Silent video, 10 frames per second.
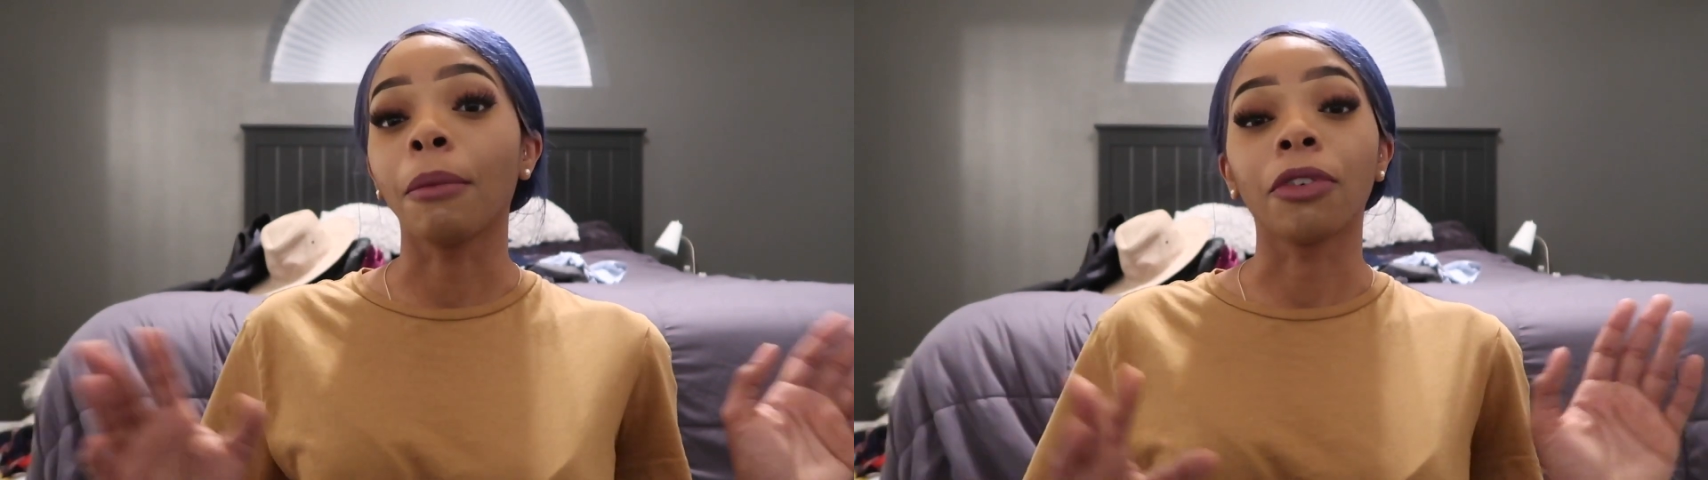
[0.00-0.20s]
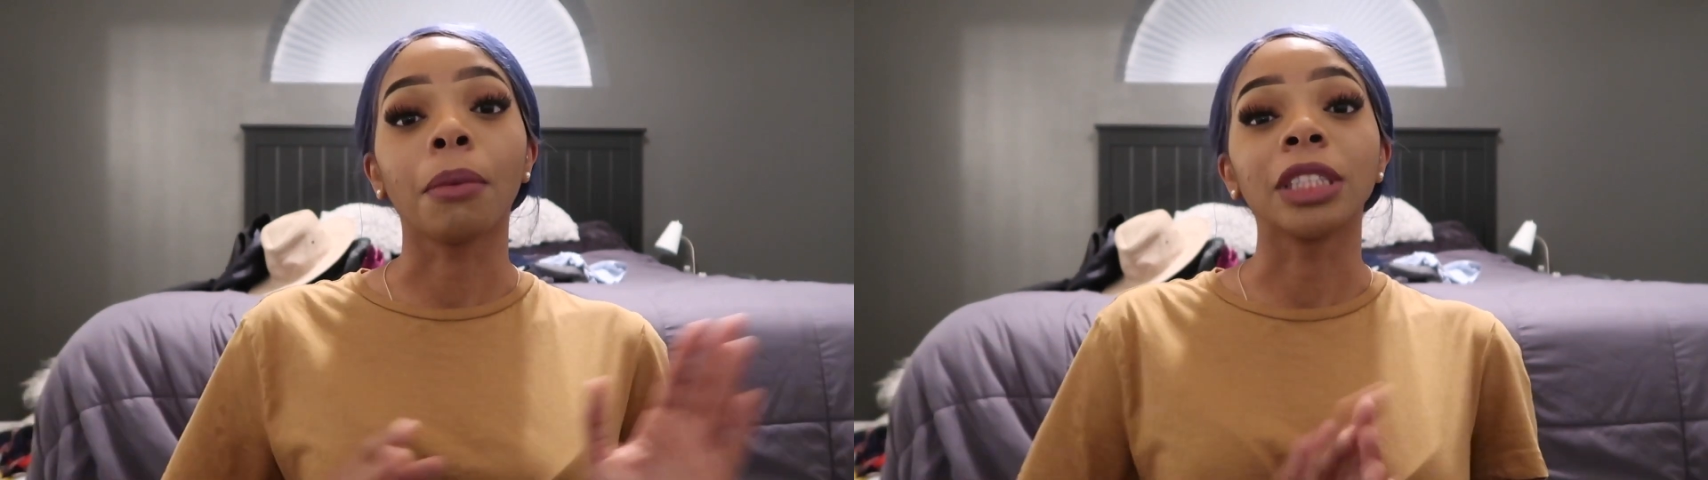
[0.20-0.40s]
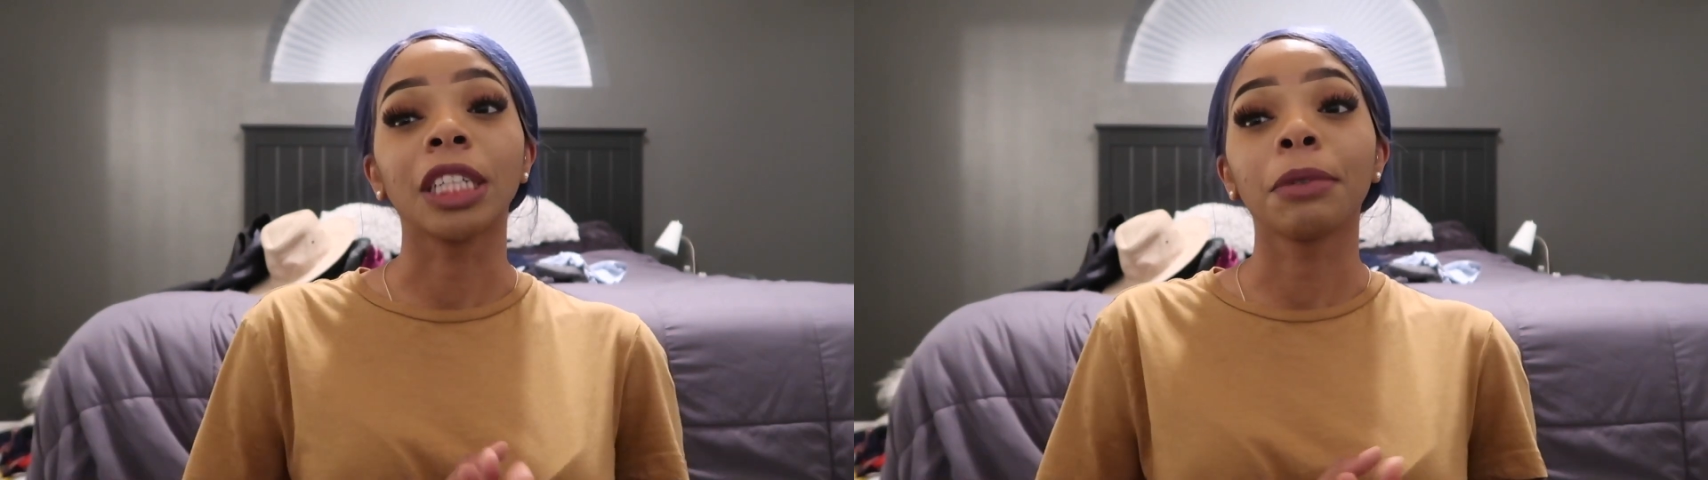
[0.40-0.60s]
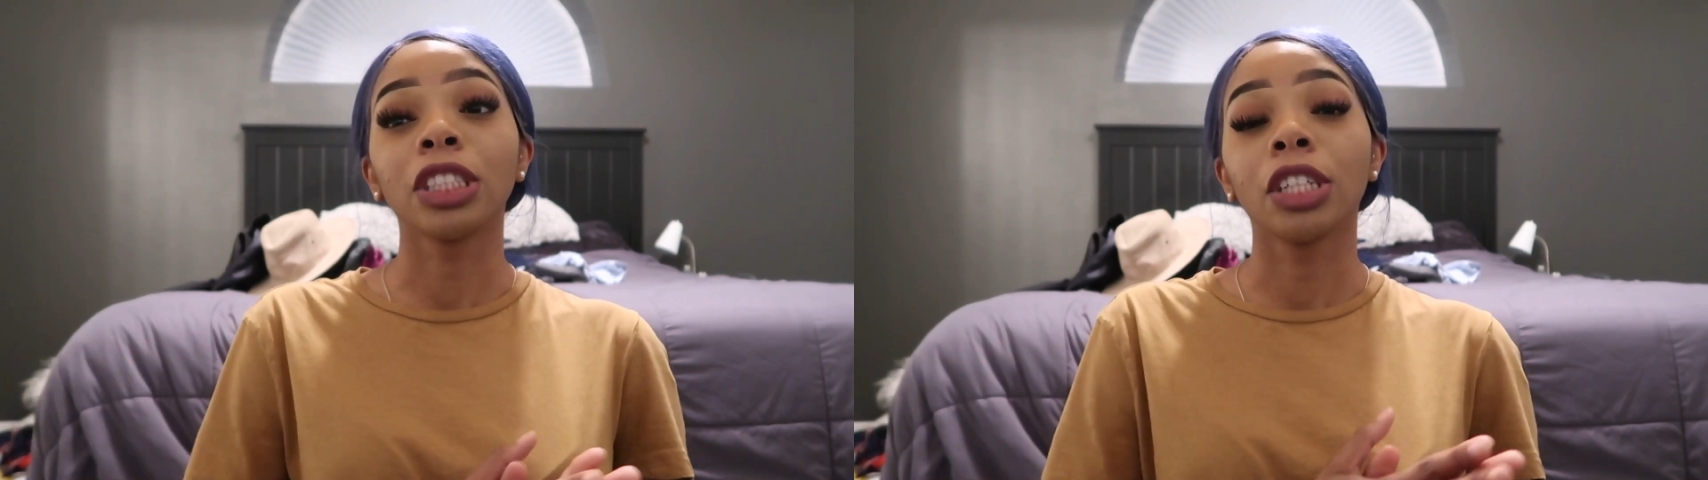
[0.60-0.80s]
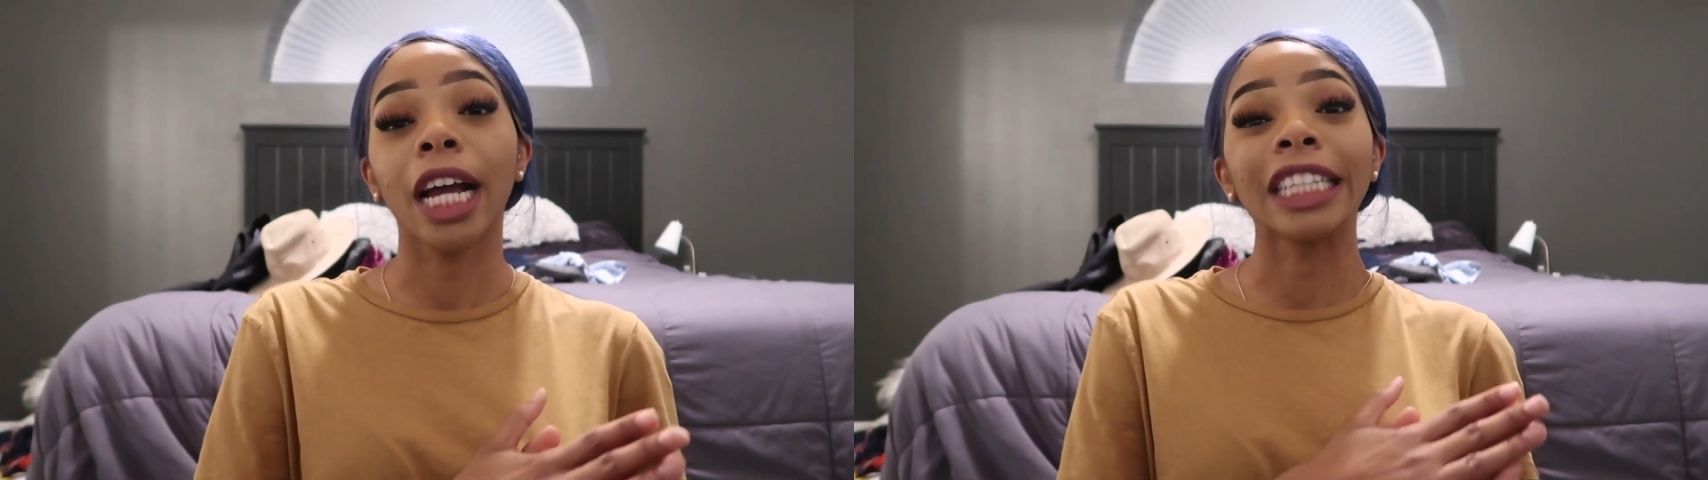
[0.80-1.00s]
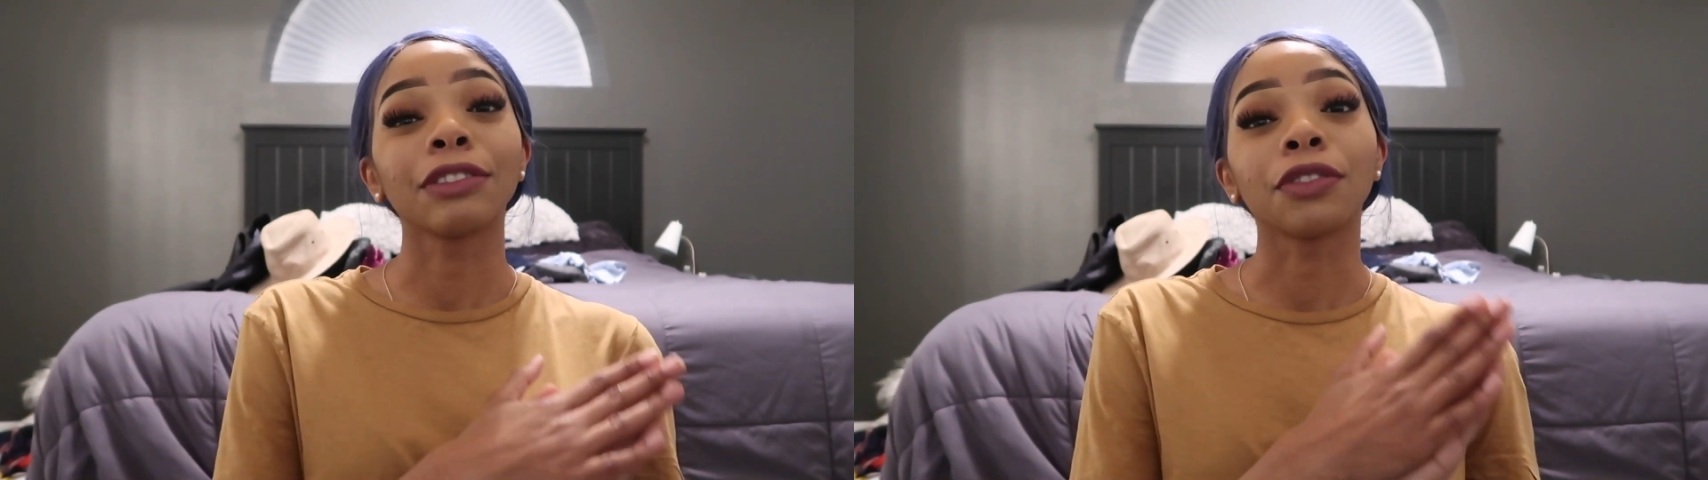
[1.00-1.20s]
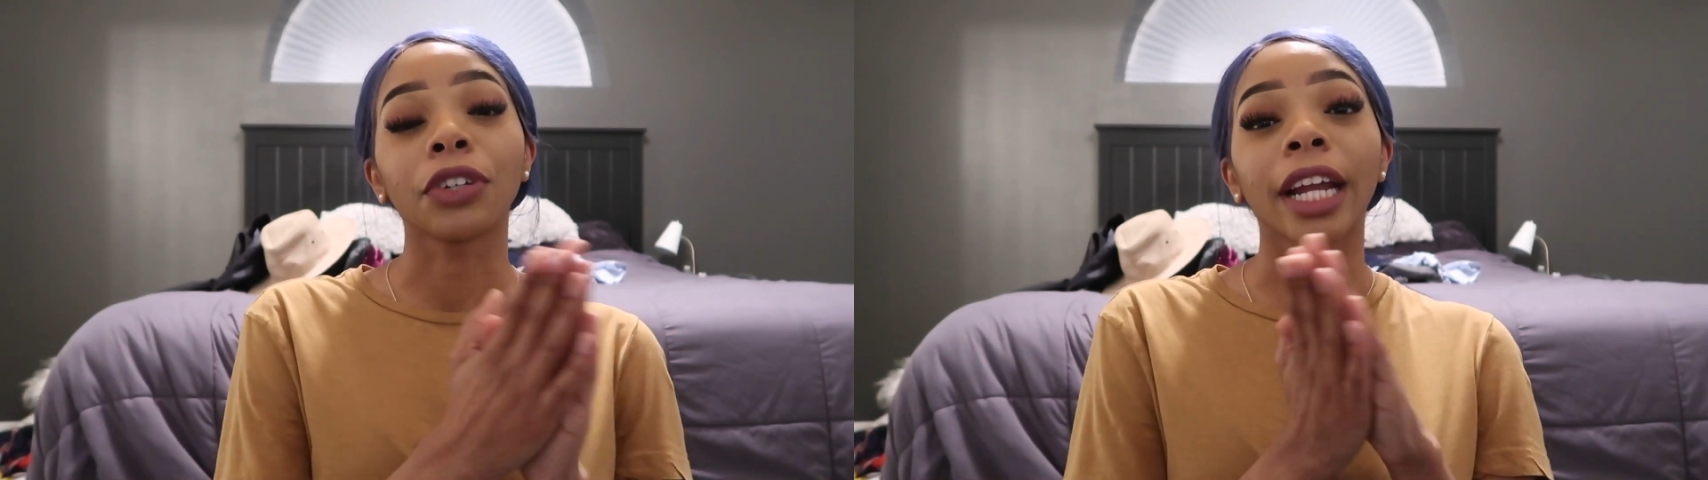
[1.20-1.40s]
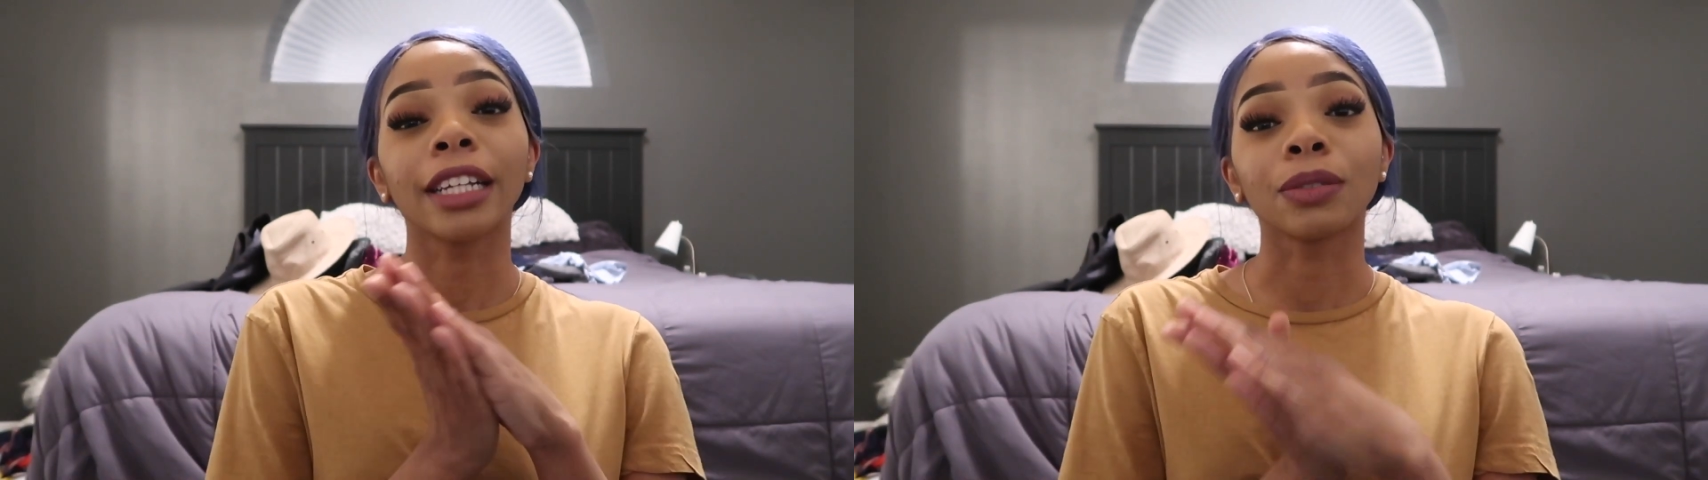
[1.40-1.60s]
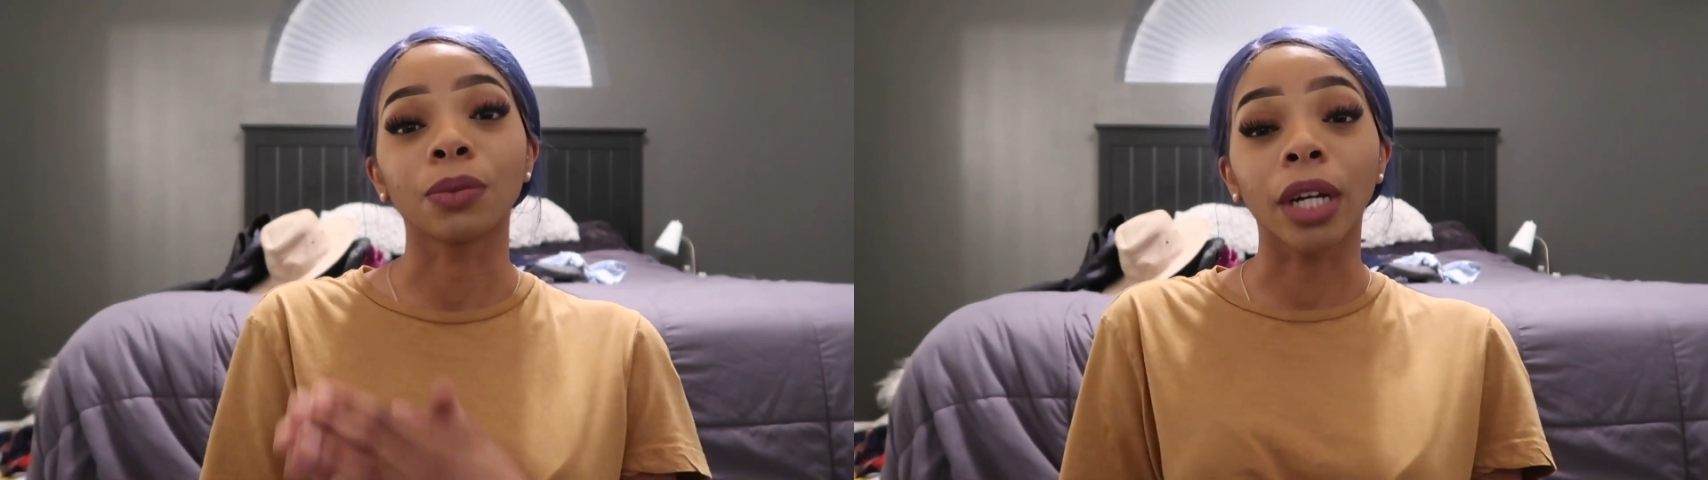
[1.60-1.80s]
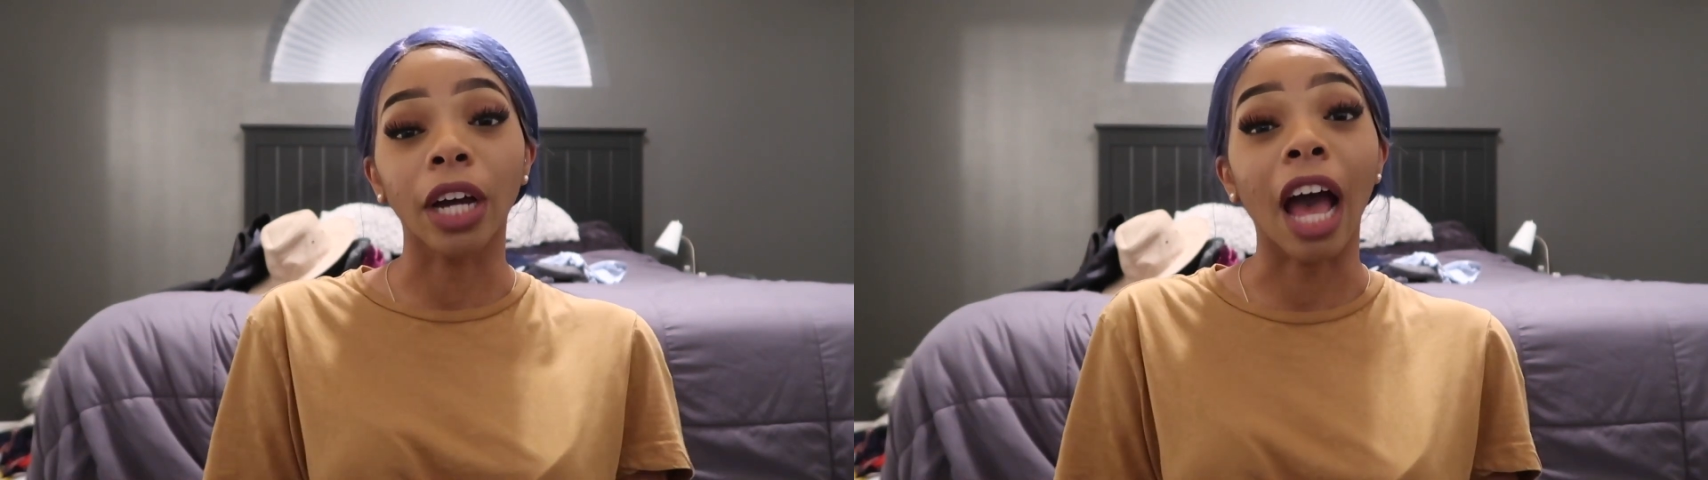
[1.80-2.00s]
I'm gonna ship it to you guys for free as
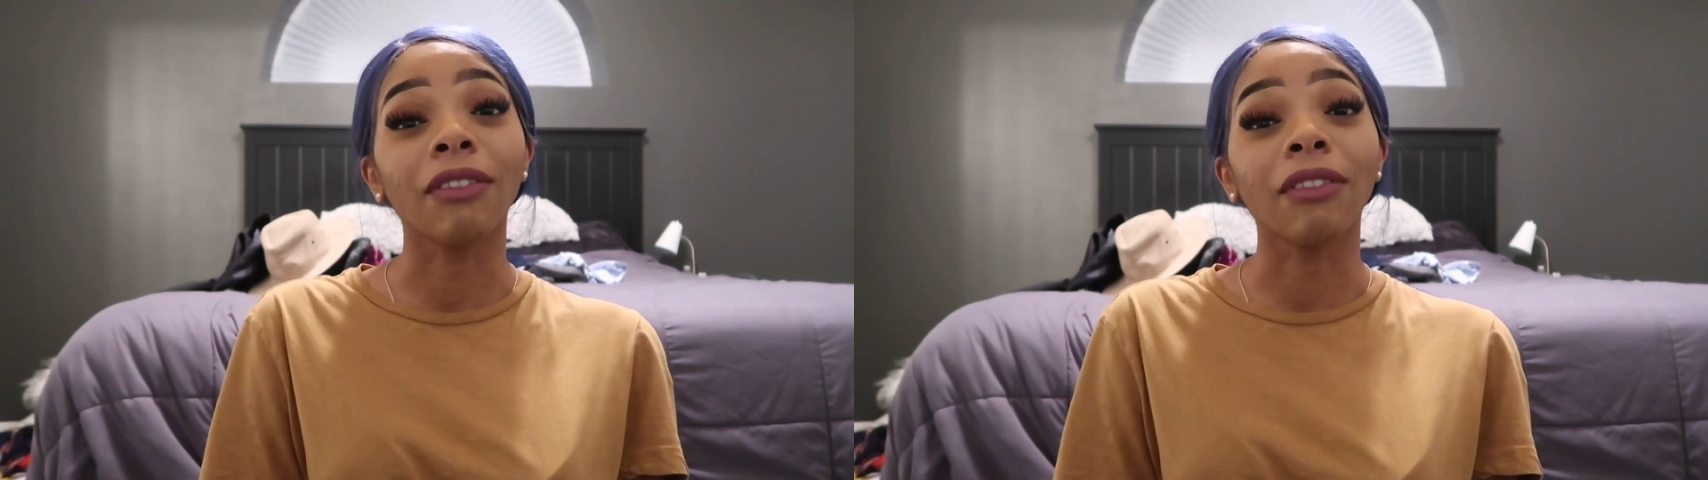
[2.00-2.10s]
well.